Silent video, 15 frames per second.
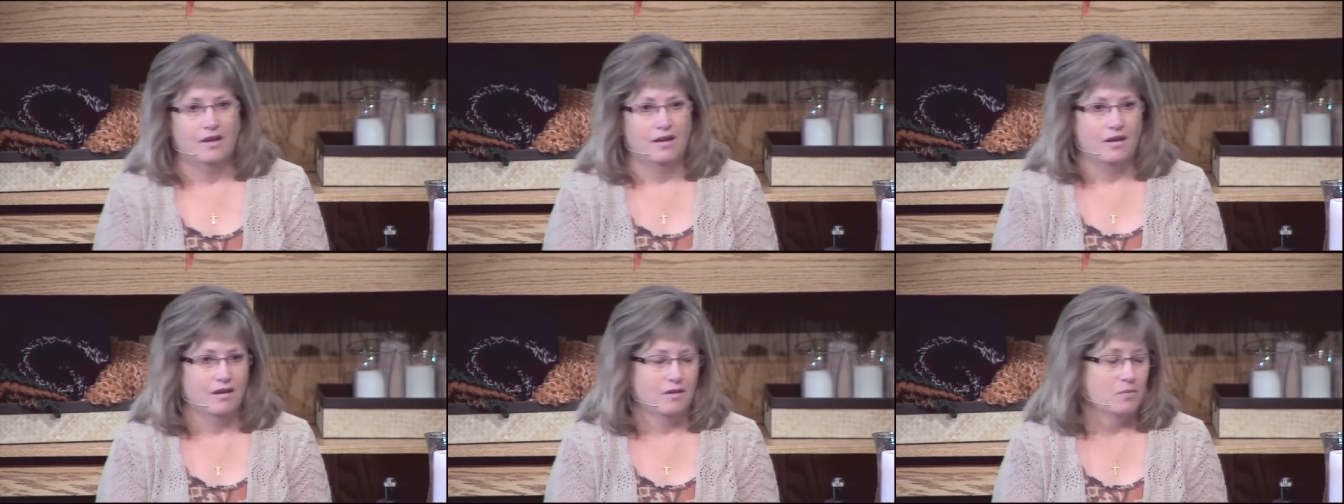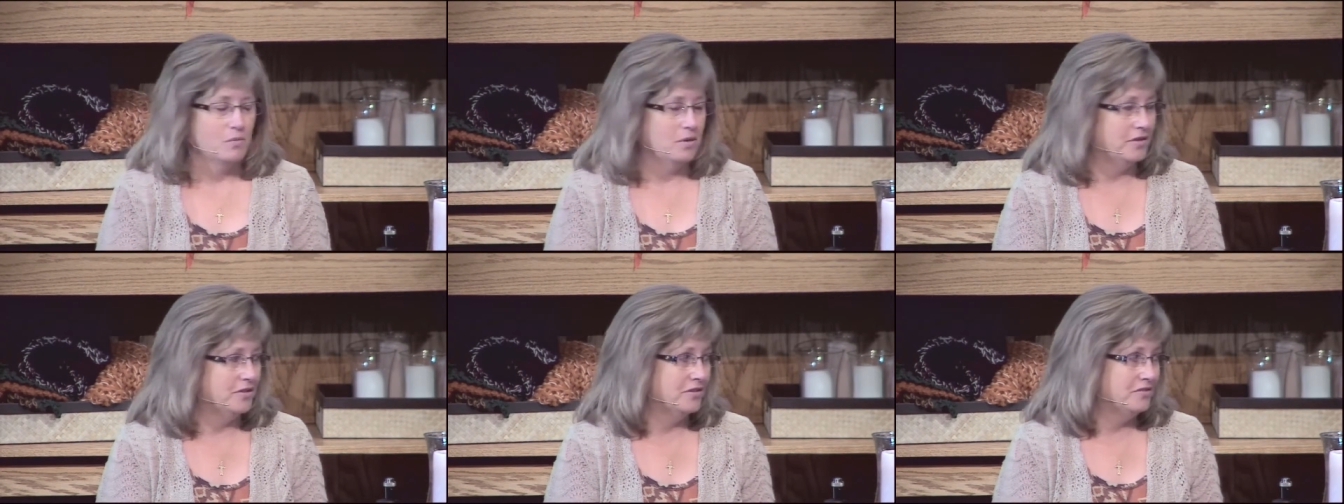our
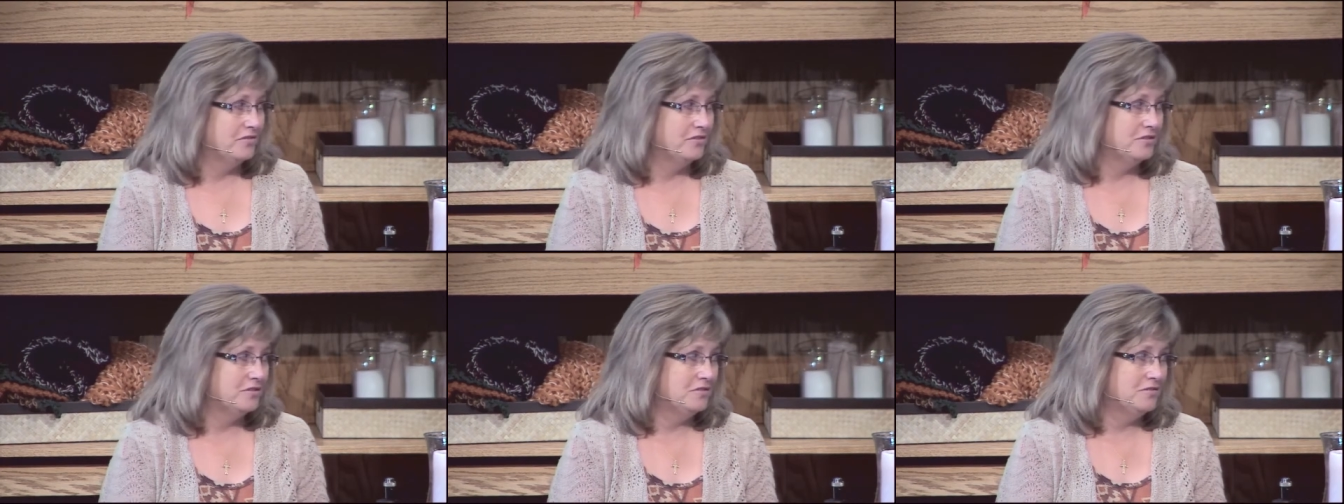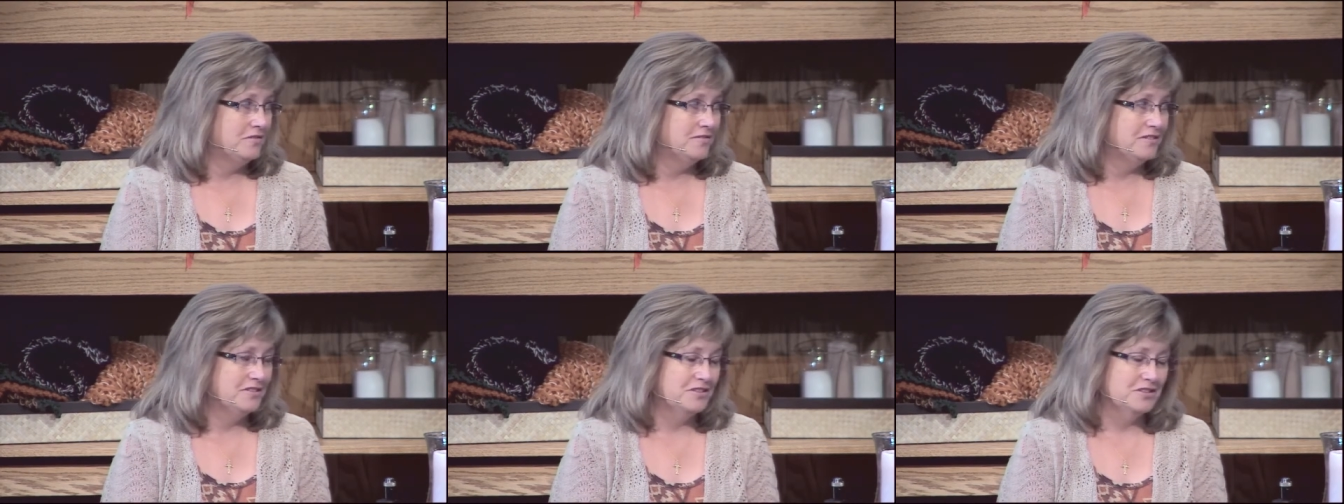wonderful
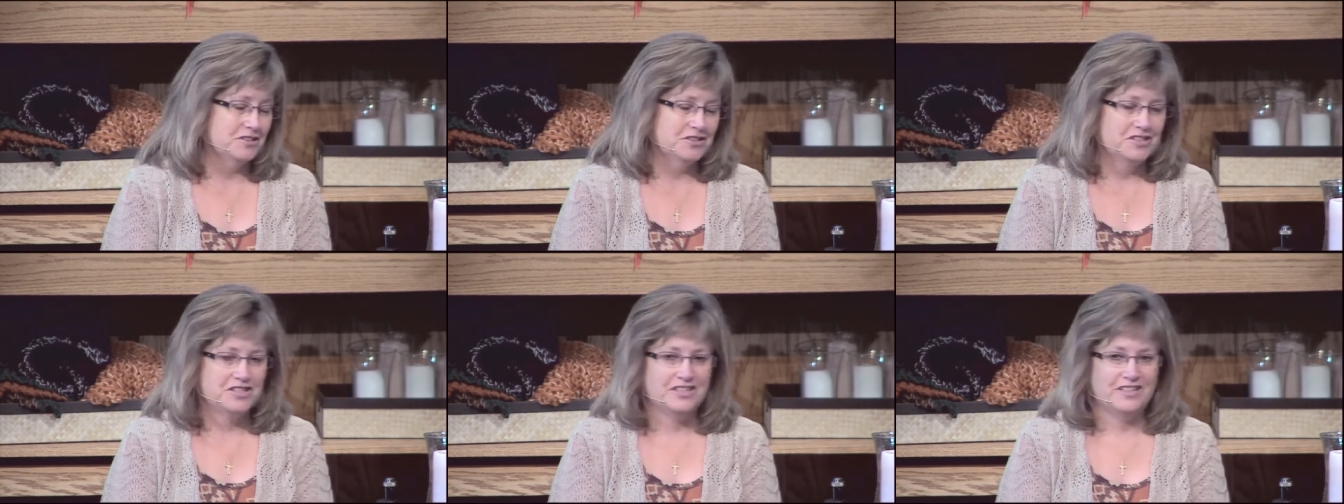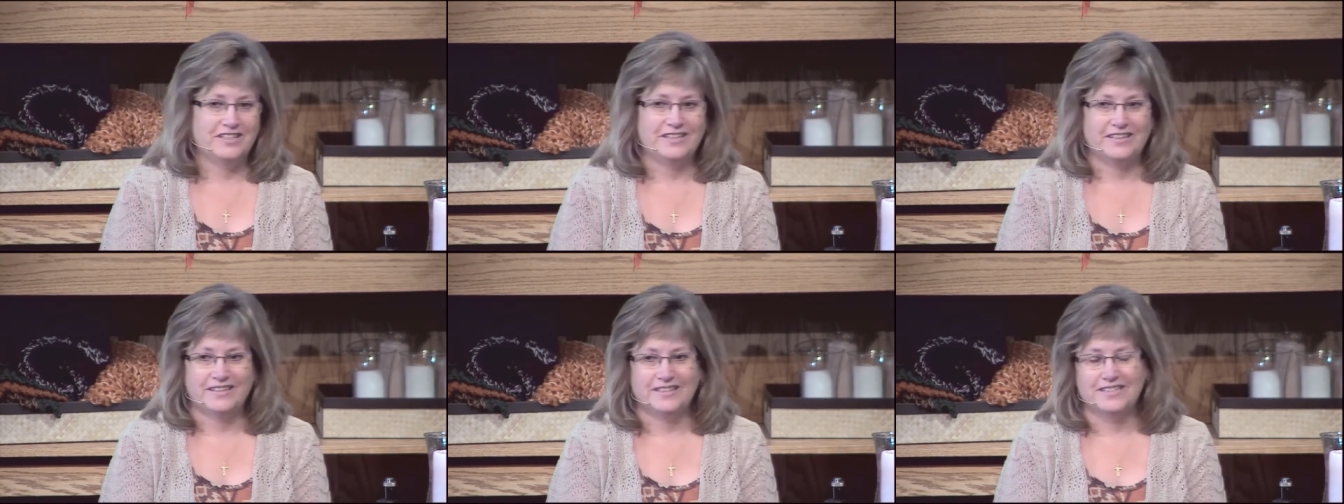
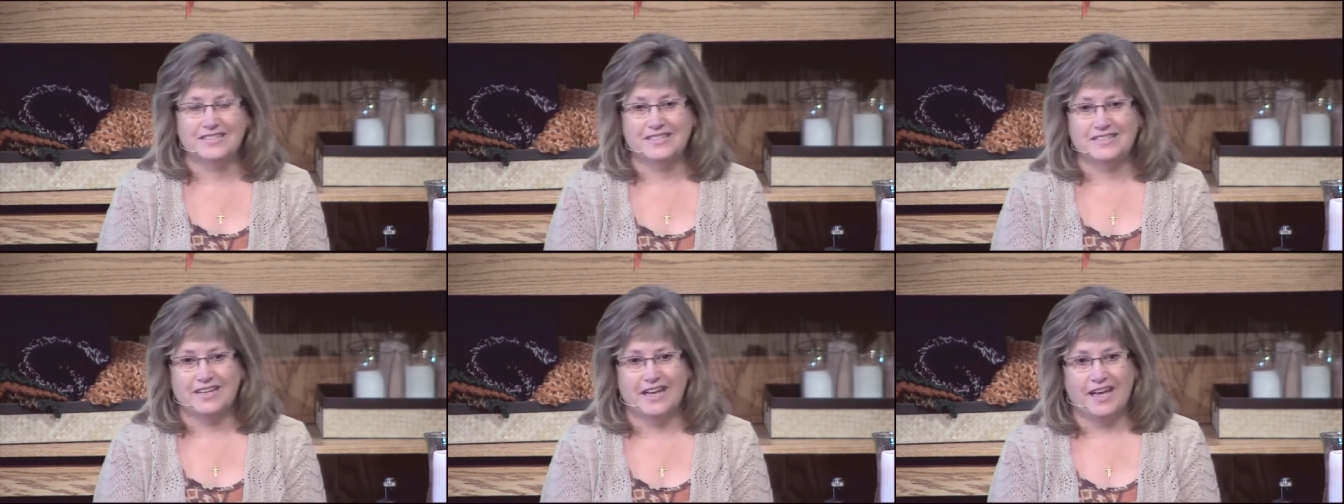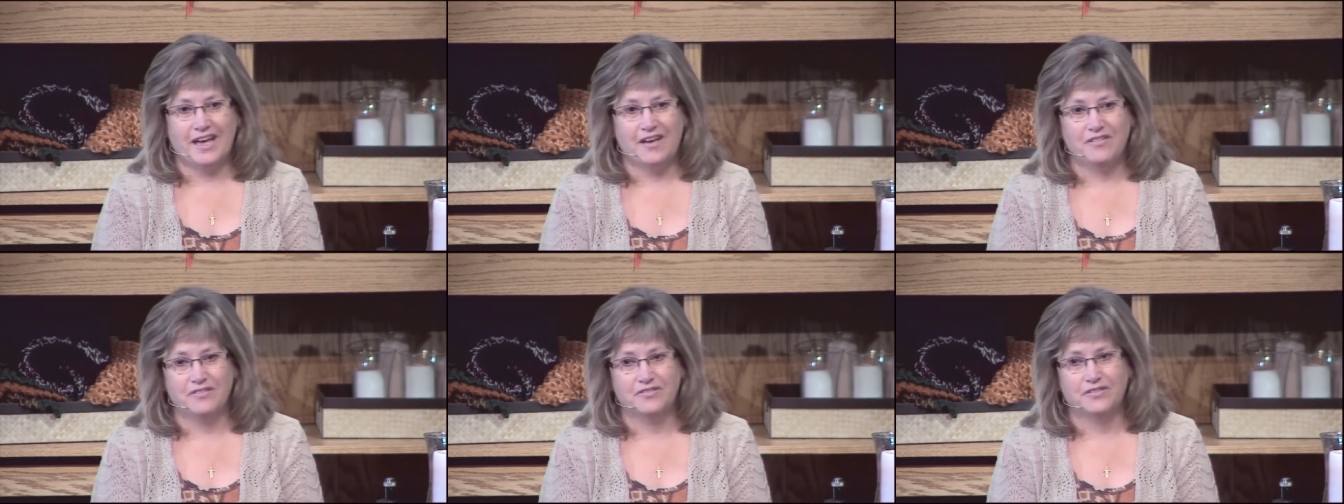clergy and
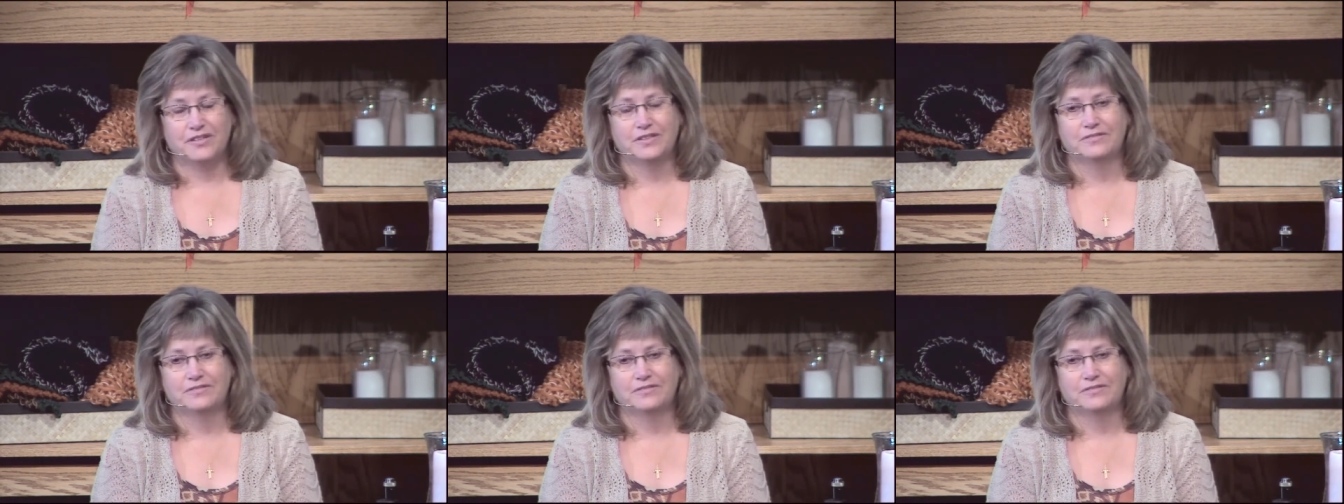staff,